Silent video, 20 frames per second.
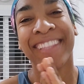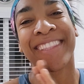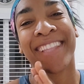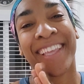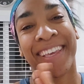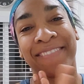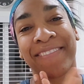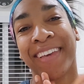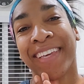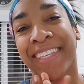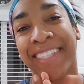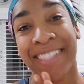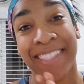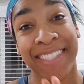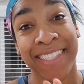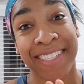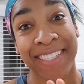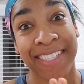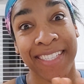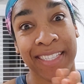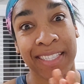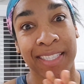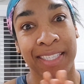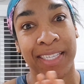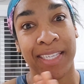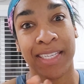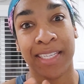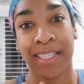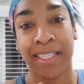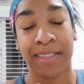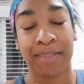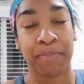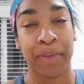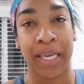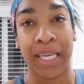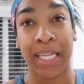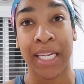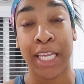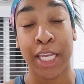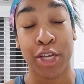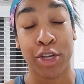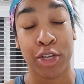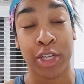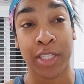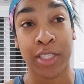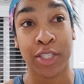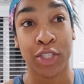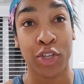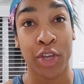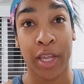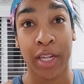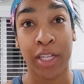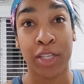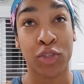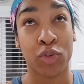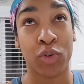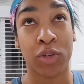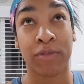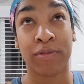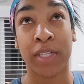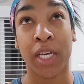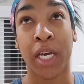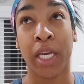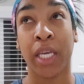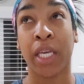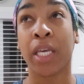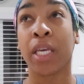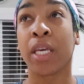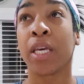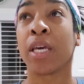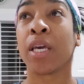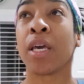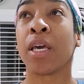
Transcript: Like my consistency, my adherence to any sort of diet.